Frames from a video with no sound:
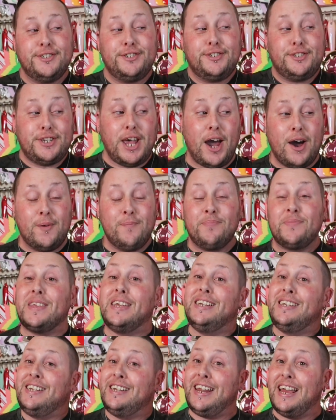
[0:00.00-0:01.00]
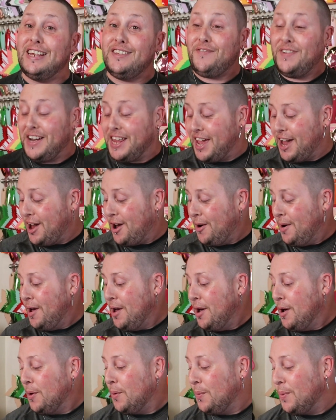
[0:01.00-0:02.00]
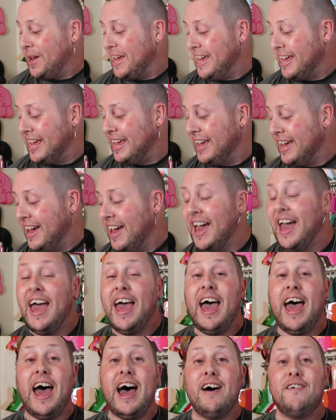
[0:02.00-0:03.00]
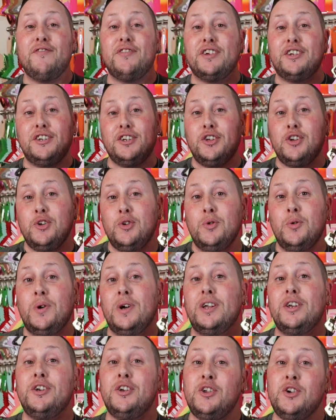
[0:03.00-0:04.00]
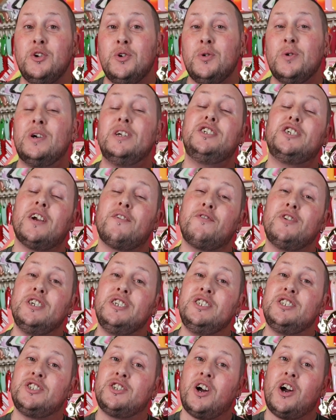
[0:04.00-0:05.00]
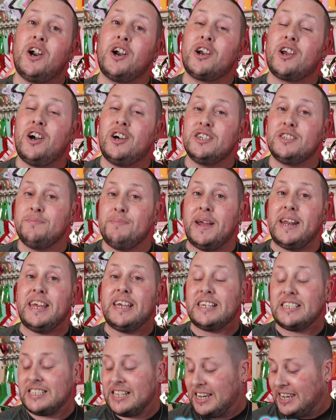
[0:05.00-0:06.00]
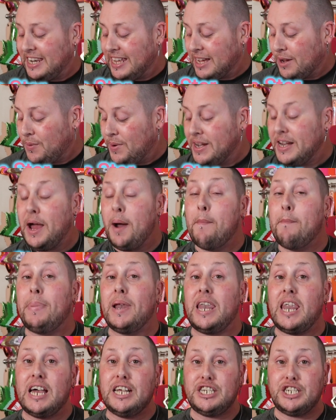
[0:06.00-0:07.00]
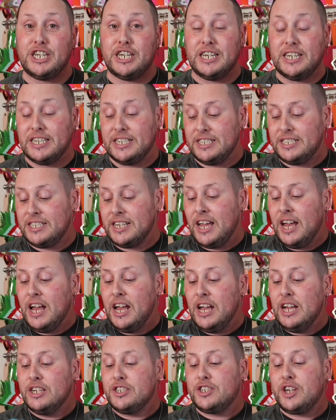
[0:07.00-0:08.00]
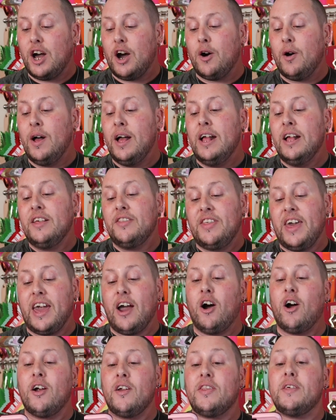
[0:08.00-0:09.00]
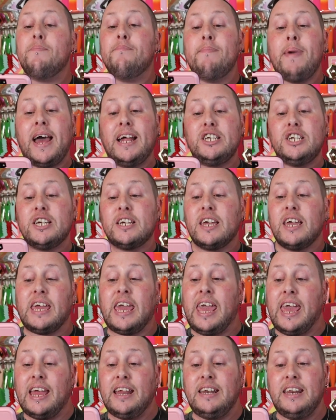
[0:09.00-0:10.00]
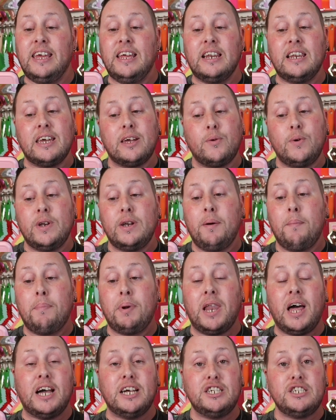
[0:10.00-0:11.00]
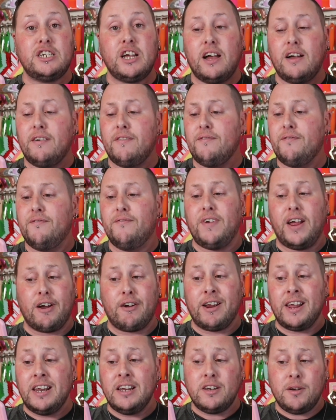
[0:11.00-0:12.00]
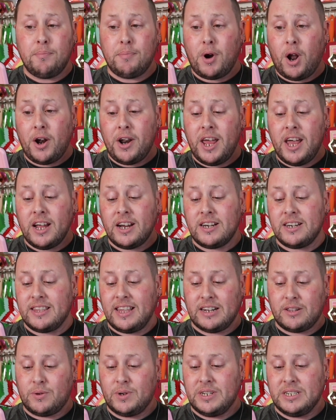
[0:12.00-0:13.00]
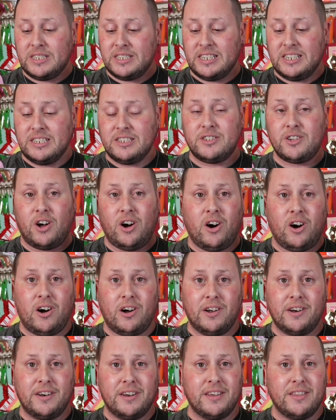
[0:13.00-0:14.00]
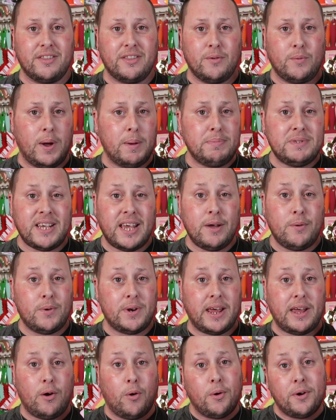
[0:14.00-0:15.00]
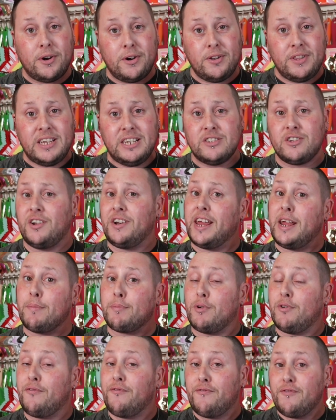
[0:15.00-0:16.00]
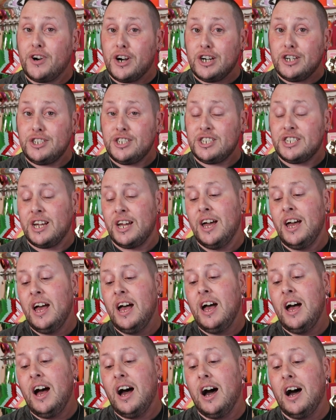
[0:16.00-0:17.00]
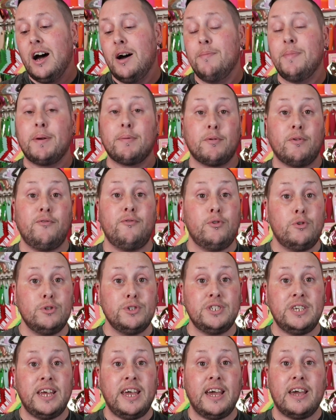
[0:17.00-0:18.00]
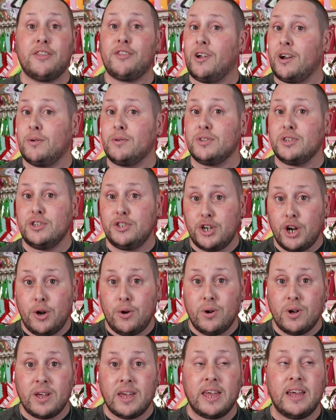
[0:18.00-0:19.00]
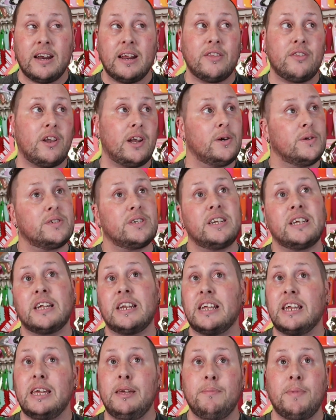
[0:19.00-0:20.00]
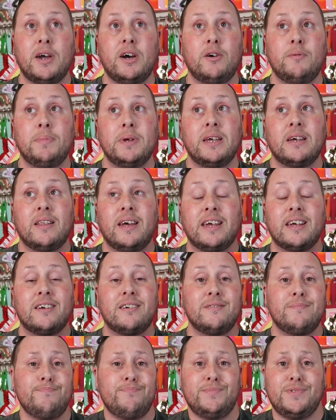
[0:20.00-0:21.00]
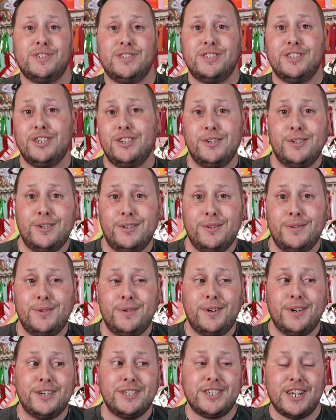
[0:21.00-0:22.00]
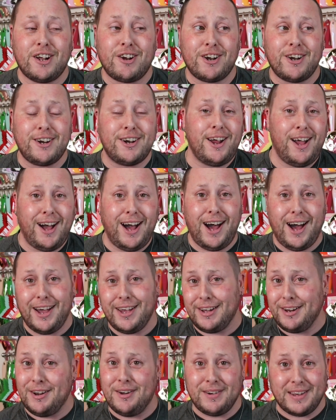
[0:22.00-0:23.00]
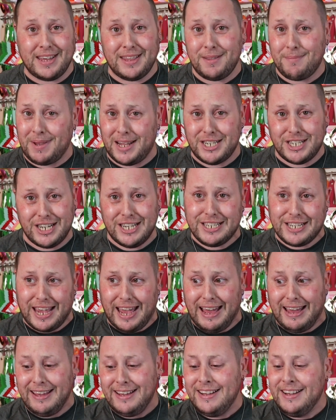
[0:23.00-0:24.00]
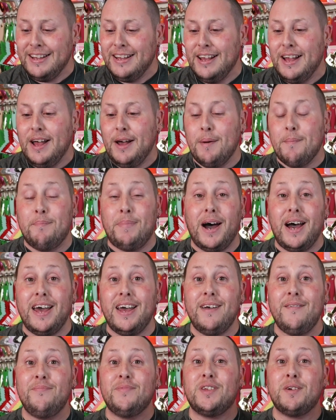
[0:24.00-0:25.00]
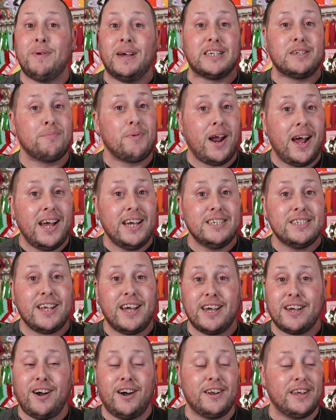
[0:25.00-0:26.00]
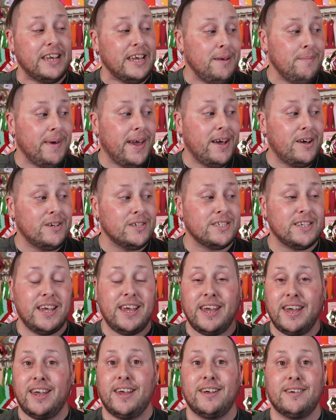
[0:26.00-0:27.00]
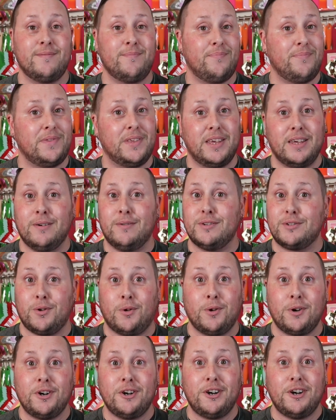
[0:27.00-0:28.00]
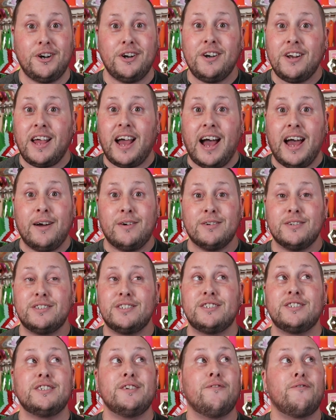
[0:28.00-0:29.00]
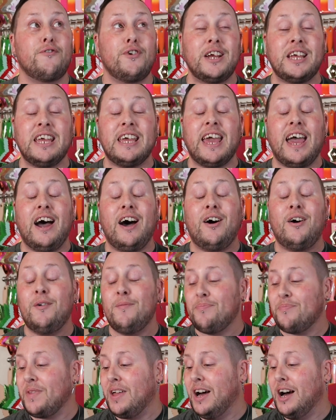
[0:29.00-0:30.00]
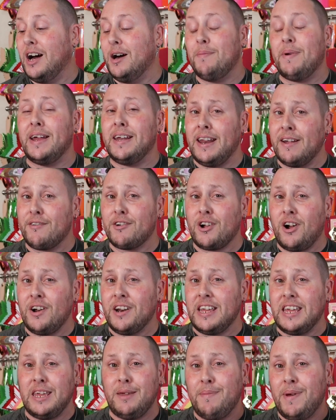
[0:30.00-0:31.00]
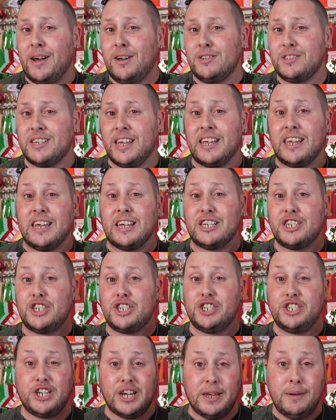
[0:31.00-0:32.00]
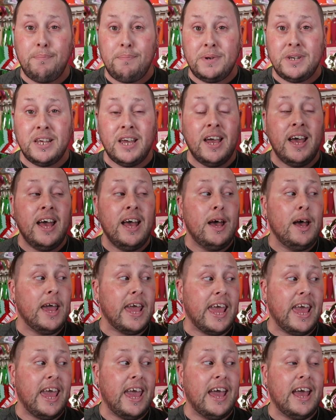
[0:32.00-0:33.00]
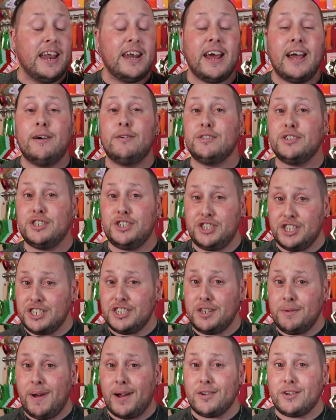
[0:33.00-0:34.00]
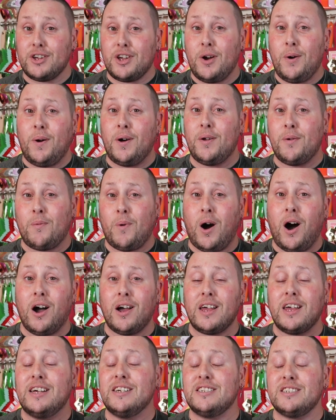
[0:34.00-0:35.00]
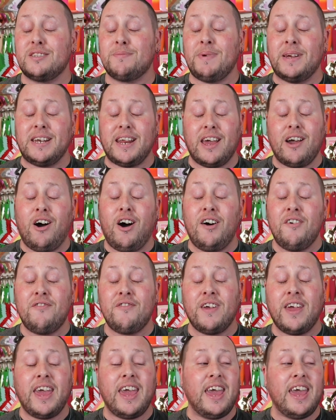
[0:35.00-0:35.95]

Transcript: So, in today's video, we have the two new Jeffree Star Cosmetics liquid blushes. So, they are the Magic Candy Liquid Blush variant product. That's what it says on the website when I ordered these on April 1st um, April Fool's Day. I thought it was a joke, and I thought I was going to get an email being like, you are a sucker, haha, you don't get the blushes yet. But to my surprise, I got an email saying it was ordered. I was freaking out. Um, I never got an email saying it shipped. And I was just about to go on a walk because it's my day off.